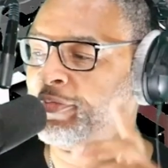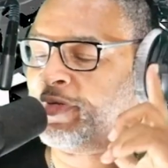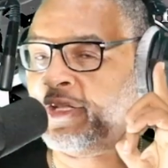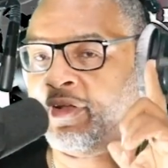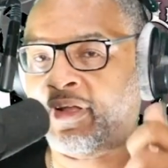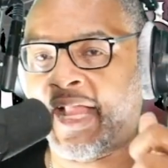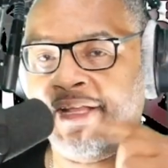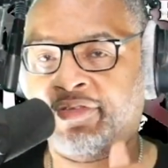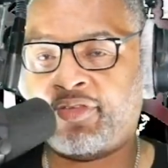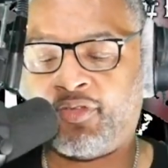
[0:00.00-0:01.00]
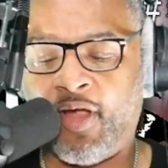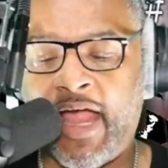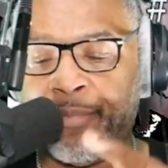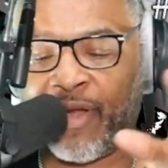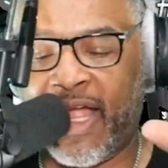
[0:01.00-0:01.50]
Don't forget to like,
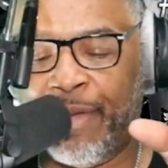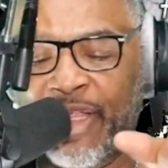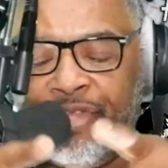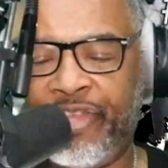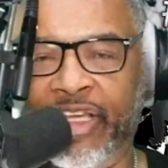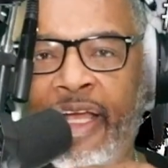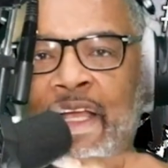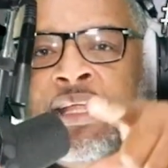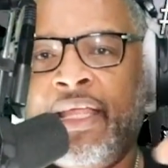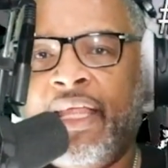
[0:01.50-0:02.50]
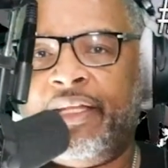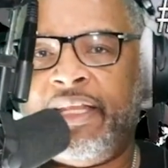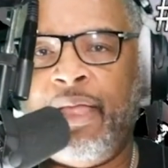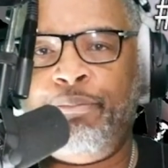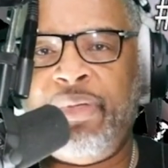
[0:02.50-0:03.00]
subscribe, comment, share,
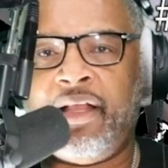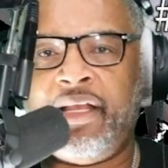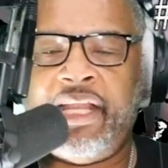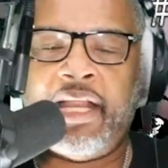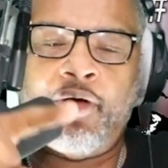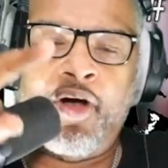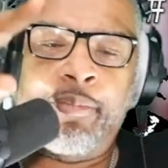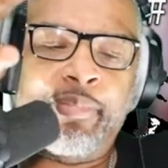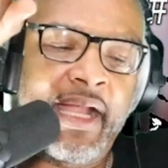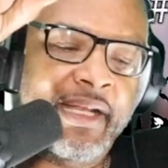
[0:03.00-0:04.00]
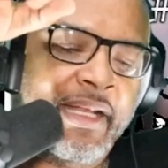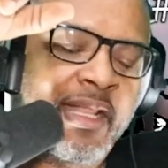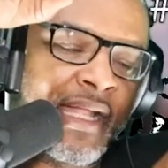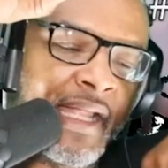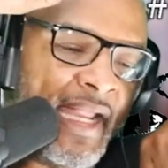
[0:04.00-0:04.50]
hit that bell and that all
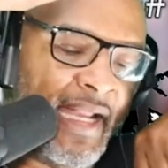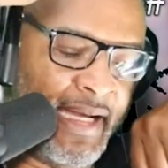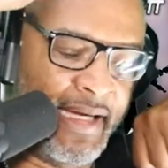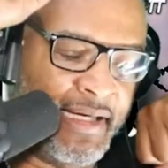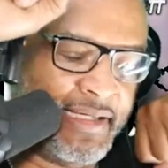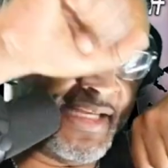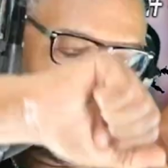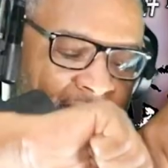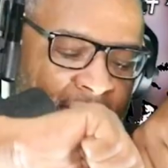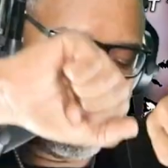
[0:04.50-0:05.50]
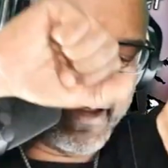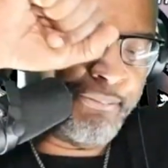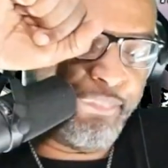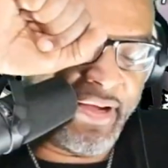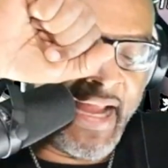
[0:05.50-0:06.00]
button, and get
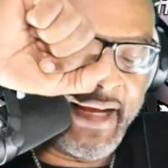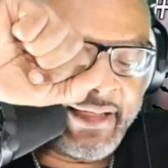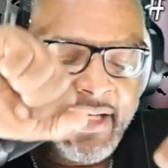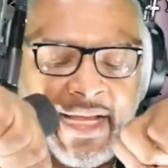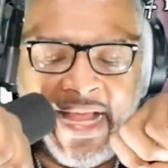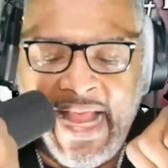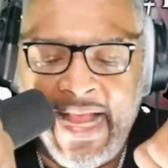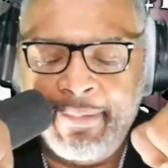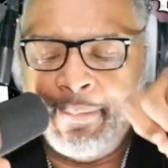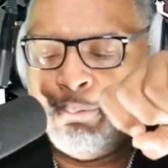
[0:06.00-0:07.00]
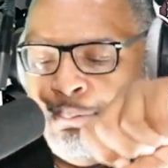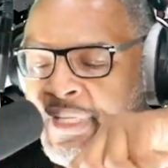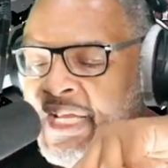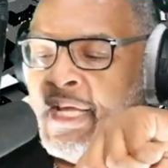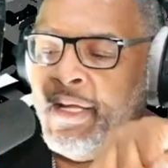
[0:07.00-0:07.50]
back at
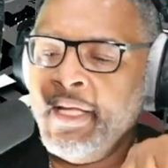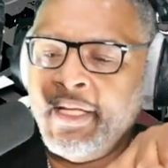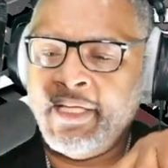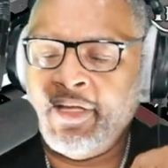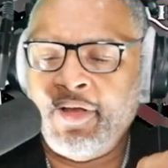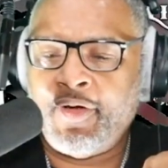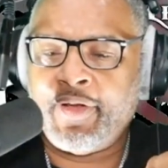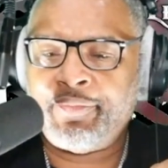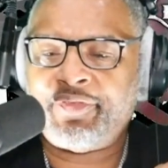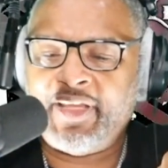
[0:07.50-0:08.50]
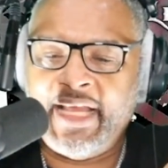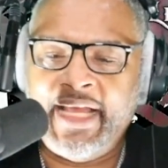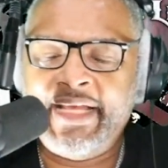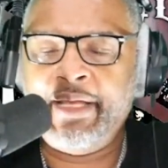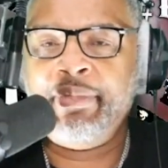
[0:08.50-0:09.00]
me. You know what I'm
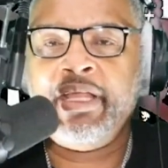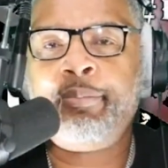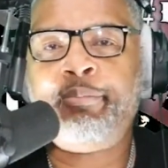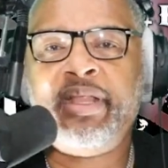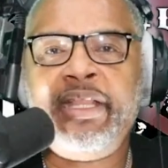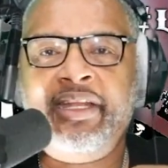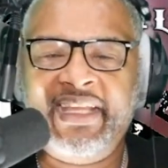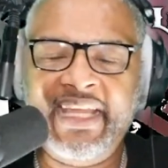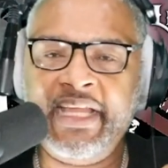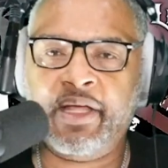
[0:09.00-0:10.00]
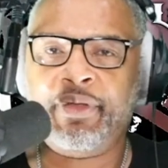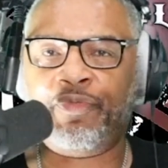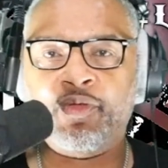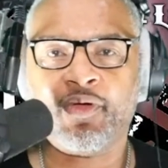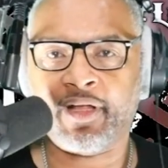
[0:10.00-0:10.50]
saying? Hit me up in the DM
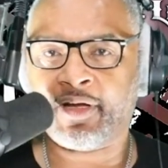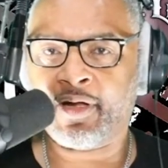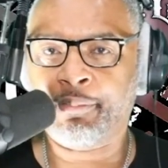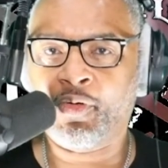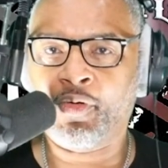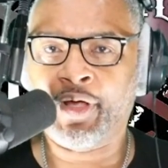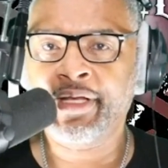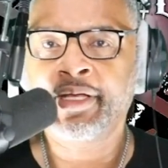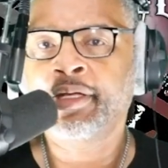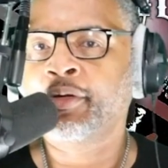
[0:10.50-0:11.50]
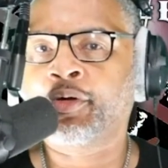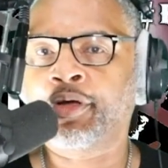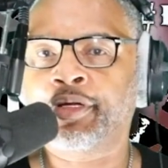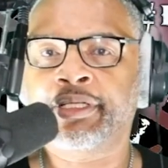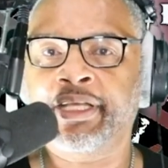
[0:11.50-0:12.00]
if you want to come on,
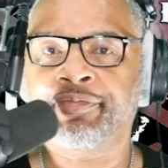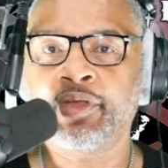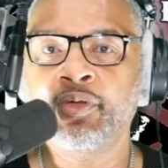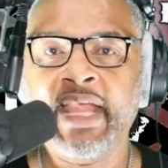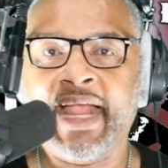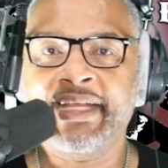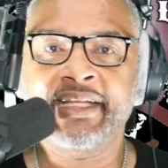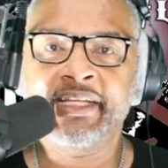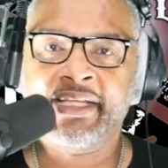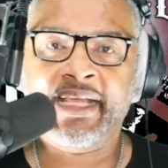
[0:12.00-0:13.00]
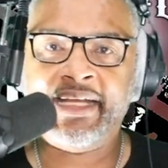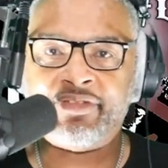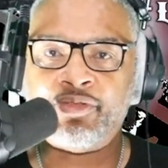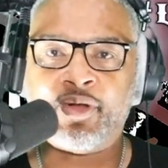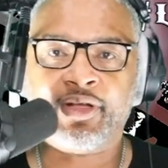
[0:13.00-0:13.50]
or if you got anything
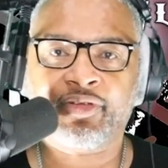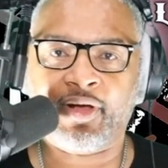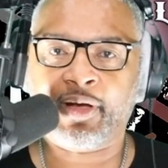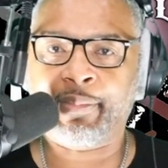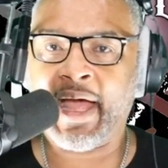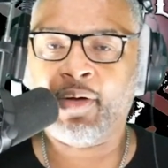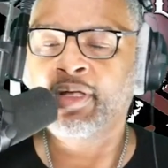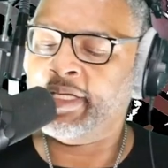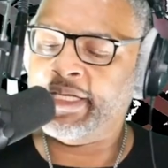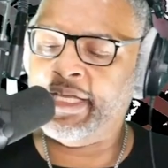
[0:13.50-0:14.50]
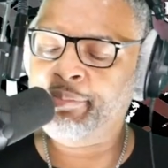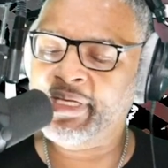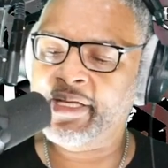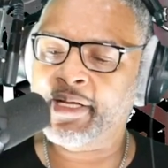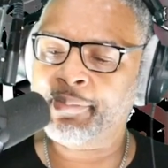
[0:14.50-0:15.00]
that you want to talk about, hit
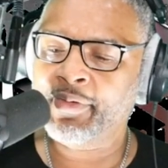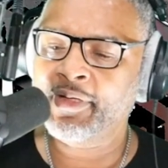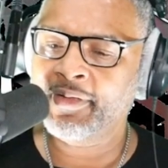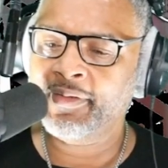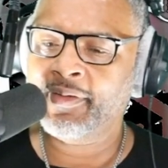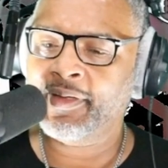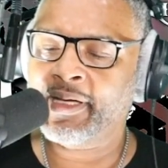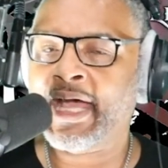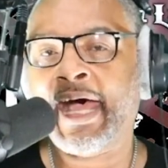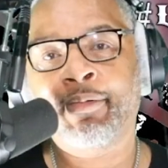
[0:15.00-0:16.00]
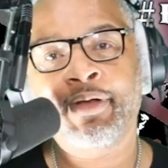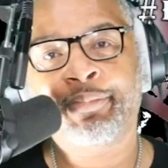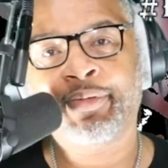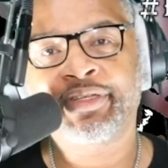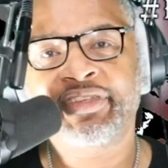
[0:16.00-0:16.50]
me up. I would
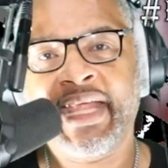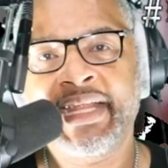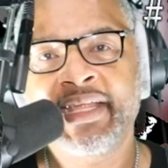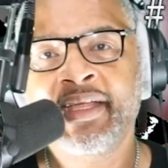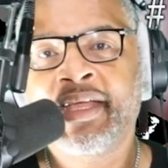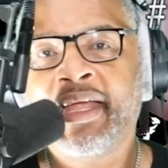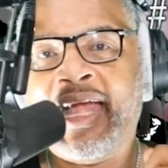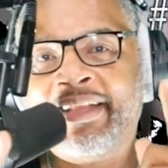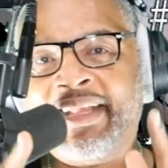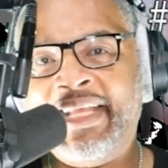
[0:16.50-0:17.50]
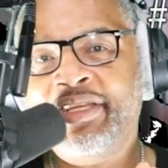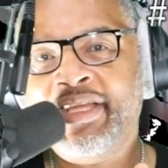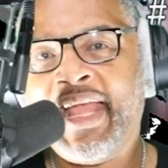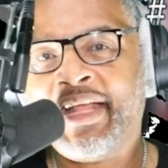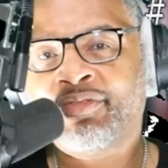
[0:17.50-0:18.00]
appreciate it. I thank you
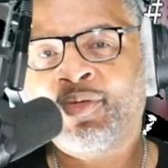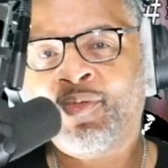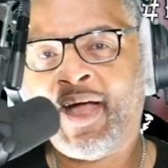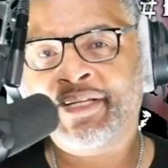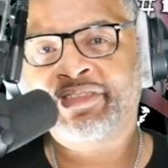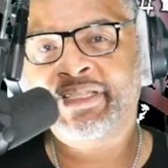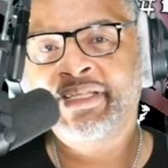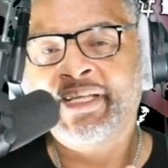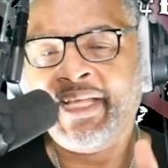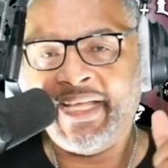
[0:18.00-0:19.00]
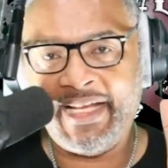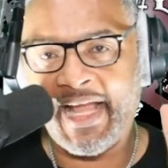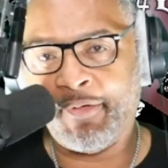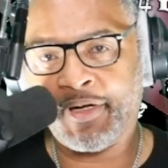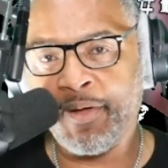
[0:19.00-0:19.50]
guys for watching, and
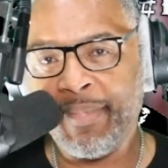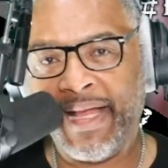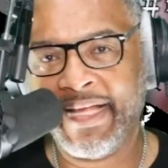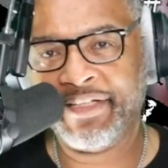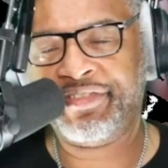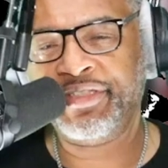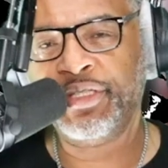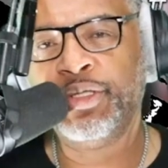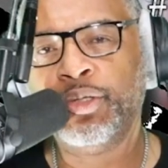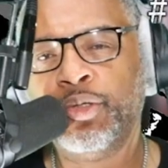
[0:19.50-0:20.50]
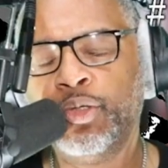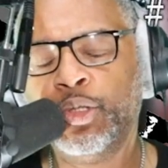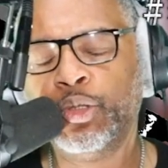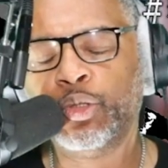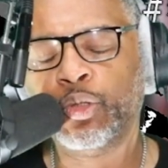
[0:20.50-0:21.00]
I will come back at
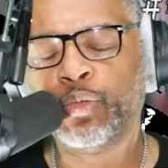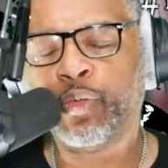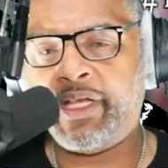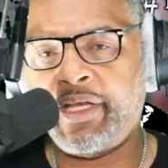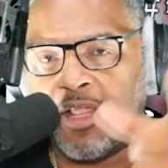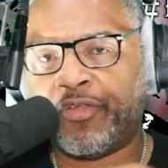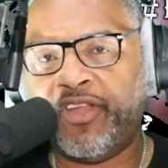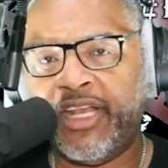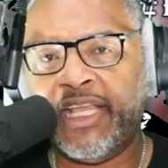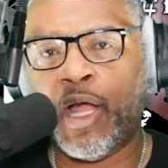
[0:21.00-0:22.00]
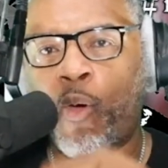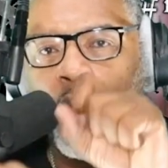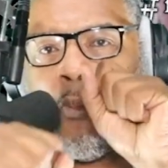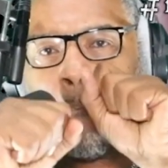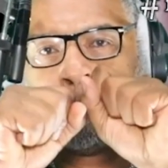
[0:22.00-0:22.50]
you with another
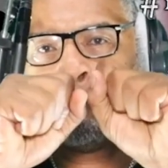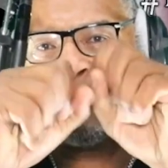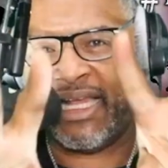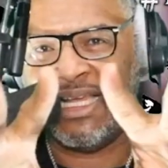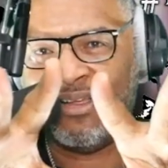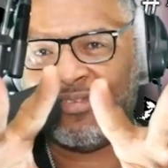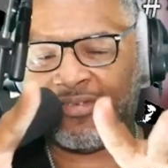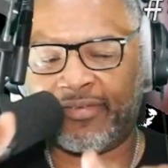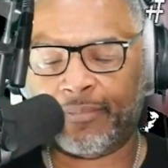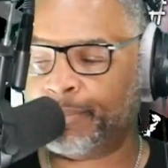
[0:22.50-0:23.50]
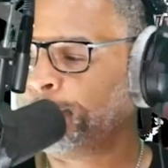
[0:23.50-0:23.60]
video. Peace.